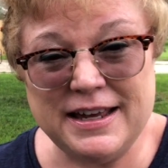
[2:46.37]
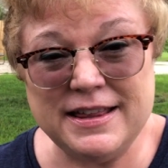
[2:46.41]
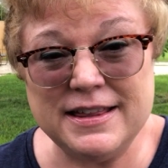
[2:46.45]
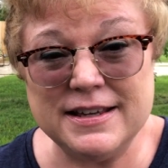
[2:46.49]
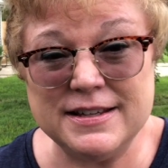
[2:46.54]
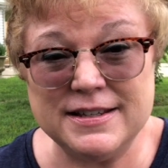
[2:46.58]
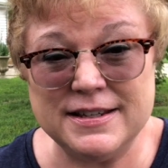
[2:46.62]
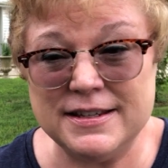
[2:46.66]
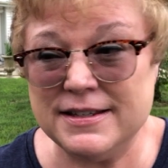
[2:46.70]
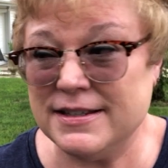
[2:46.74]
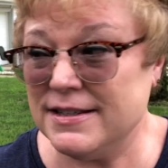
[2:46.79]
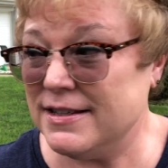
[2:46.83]

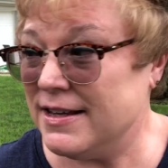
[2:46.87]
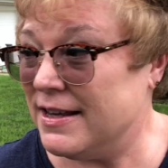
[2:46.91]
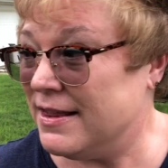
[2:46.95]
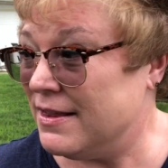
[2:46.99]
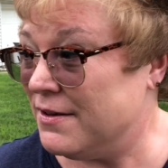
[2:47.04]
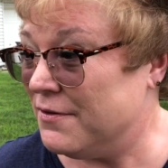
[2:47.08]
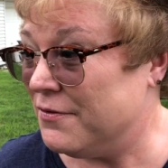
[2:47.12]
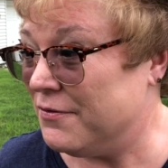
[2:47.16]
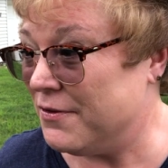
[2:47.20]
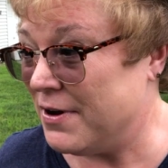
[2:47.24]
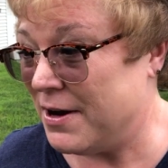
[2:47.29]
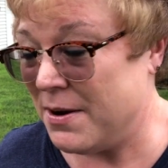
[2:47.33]
This is in
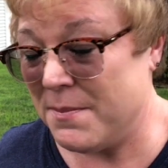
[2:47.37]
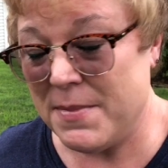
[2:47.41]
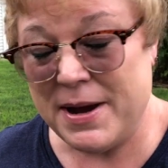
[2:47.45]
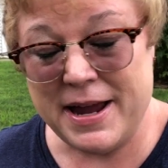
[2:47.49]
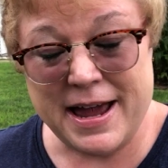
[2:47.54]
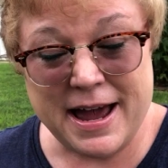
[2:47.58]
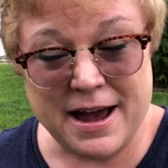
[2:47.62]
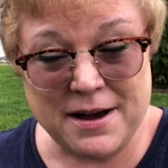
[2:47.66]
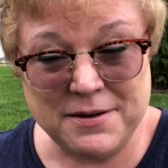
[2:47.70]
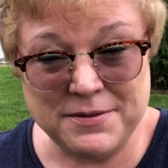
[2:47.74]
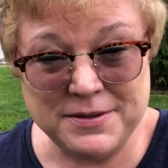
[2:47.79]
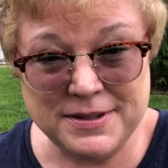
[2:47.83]
the front of my
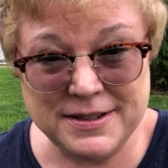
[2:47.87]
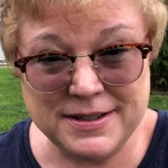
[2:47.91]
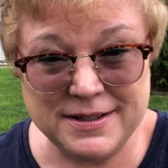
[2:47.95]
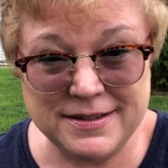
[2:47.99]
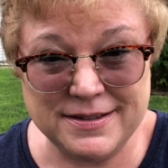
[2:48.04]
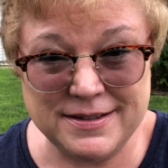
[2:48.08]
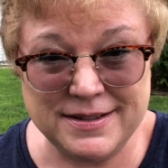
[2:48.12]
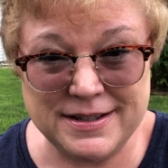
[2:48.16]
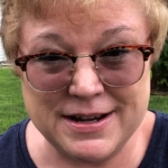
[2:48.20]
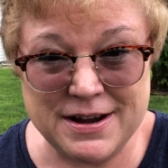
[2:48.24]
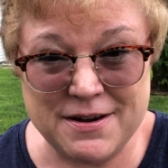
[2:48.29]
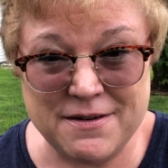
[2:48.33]
house,
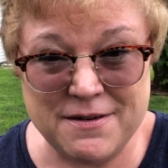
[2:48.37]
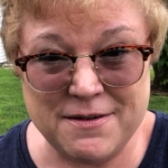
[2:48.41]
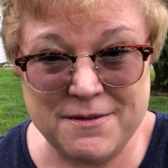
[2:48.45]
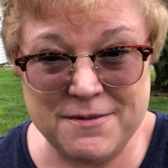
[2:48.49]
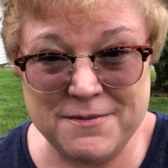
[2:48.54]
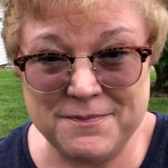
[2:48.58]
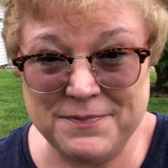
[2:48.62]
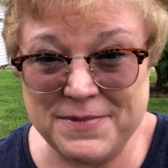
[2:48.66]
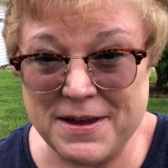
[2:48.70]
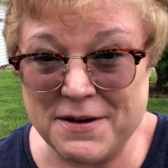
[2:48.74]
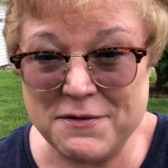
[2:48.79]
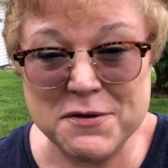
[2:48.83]
so
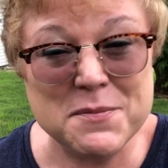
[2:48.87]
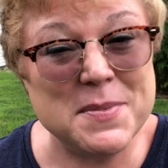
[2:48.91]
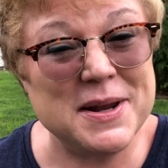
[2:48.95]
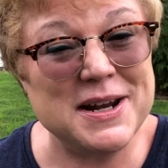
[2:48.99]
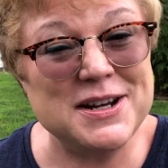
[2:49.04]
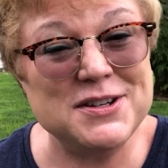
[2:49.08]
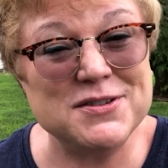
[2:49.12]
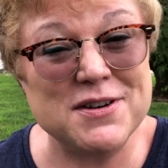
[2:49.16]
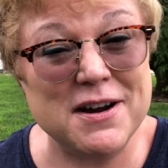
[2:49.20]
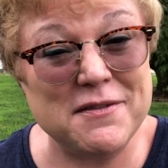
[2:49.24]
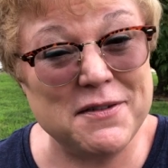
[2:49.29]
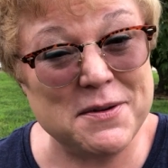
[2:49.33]

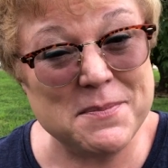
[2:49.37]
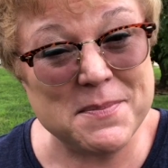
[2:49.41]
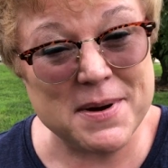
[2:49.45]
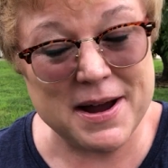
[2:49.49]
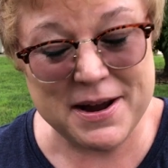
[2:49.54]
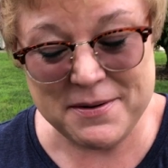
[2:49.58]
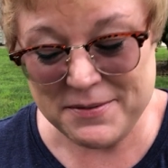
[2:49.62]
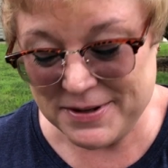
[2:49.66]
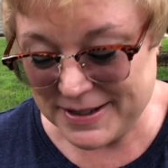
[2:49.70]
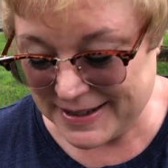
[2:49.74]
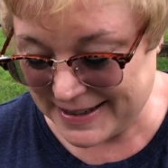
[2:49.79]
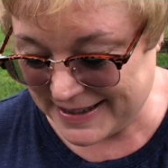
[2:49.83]
everybody driving
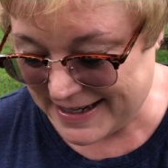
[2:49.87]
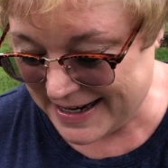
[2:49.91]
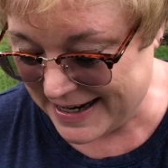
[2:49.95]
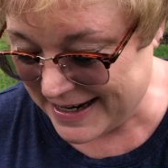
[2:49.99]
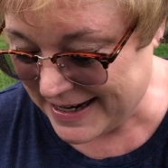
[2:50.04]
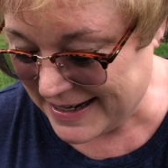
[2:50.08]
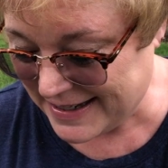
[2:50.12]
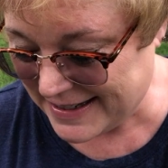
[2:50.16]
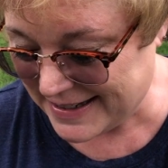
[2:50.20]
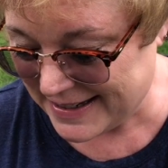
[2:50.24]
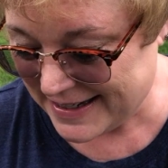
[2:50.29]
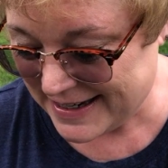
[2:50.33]
by will see
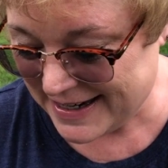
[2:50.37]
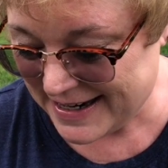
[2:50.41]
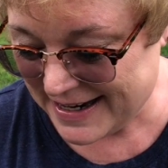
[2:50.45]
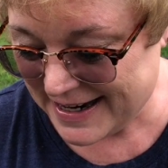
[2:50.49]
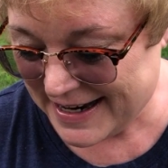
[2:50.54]
it,